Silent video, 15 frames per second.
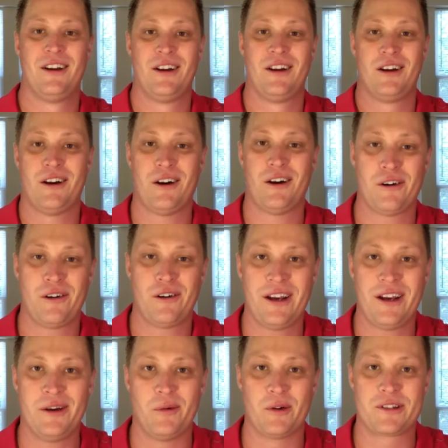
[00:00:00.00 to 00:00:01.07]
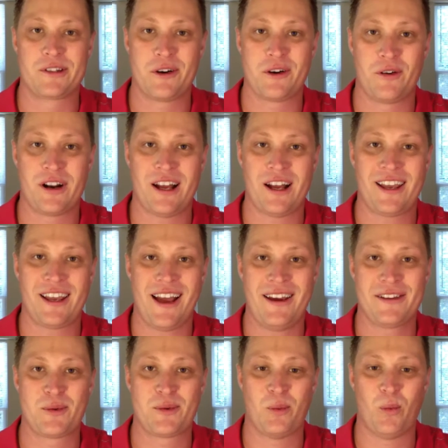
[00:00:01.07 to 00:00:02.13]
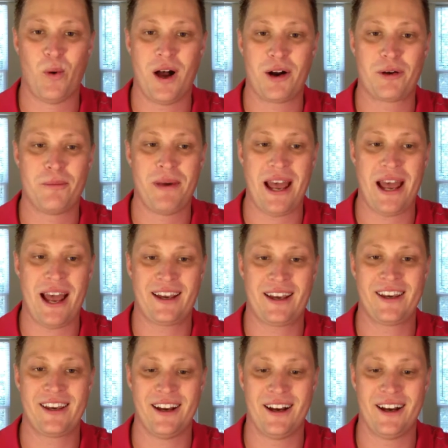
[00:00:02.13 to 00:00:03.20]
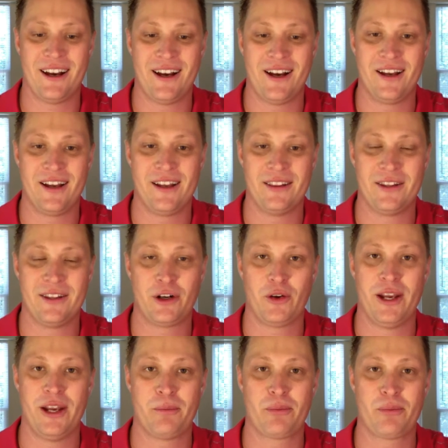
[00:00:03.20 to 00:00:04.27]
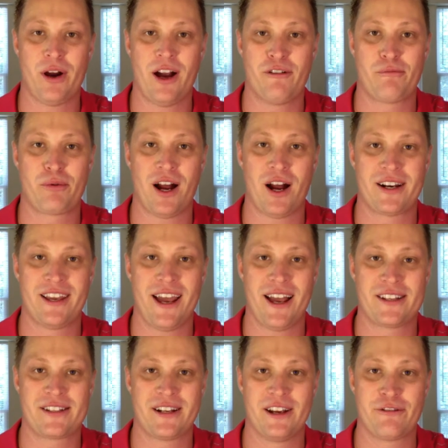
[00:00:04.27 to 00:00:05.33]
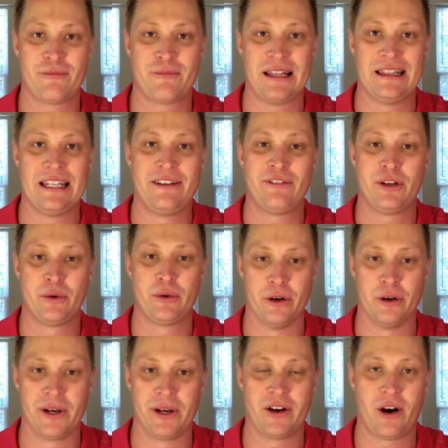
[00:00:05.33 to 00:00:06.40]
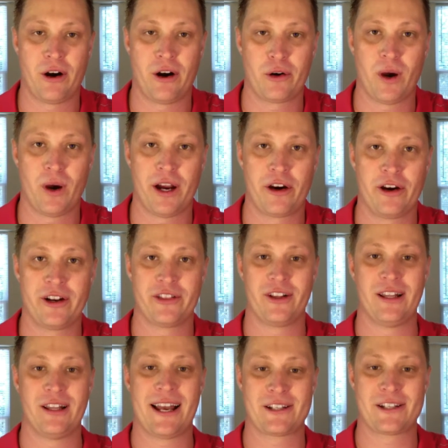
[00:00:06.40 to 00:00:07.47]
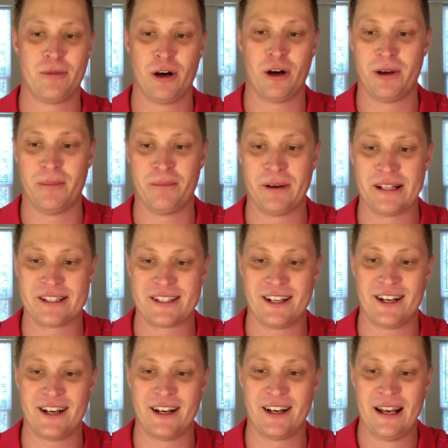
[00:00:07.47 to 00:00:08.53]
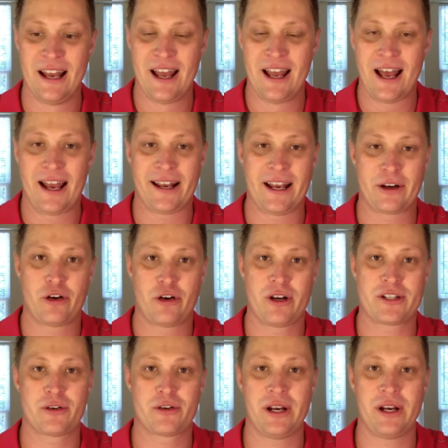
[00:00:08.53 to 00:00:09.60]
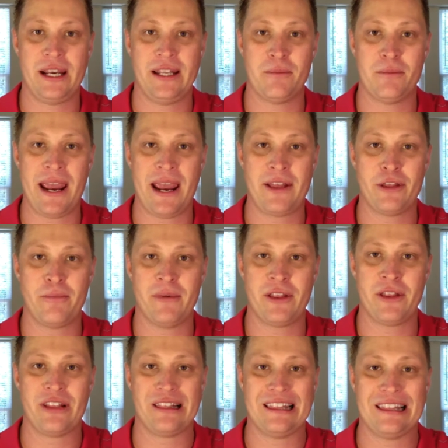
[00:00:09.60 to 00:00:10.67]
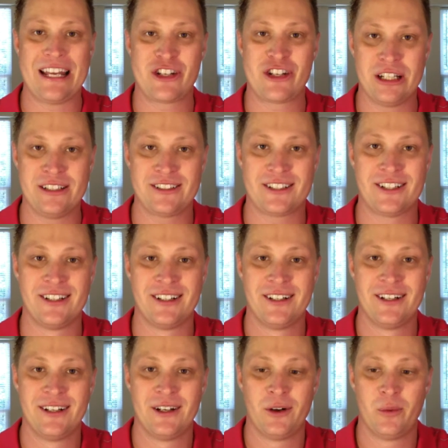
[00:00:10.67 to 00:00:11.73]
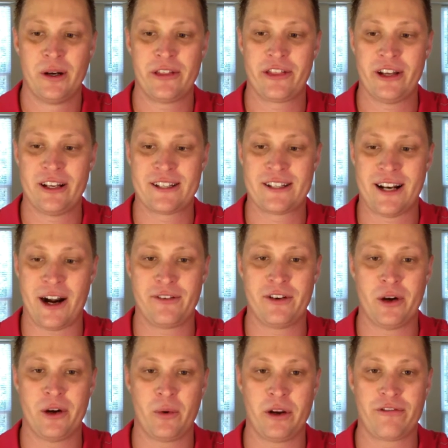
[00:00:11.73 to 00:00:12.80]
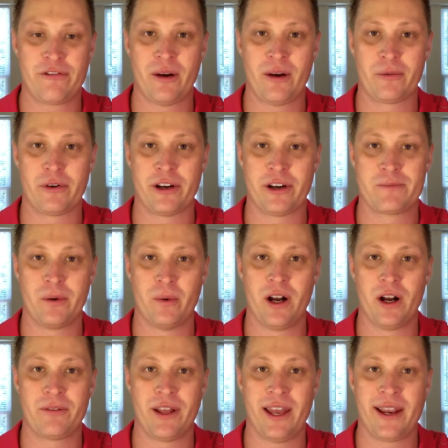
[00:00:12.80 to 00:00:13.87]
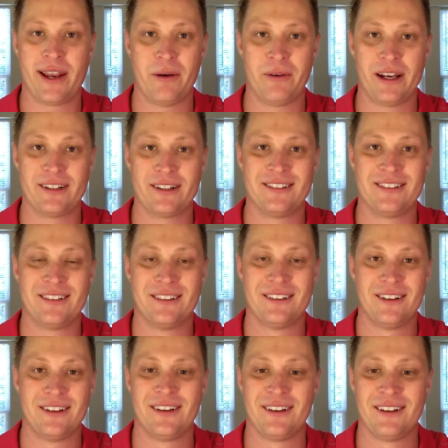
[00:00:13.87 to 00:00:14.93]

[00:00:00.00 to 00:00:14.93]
All right, what's going on, guys? Welcome back. Little improv broadcast today from my living room. We had to hardwire in at the last moment, but I got Chris Green, the man, the myth, the legend, with us. And I don't even know where you're from, Chris, but welcome to the Hangout, man.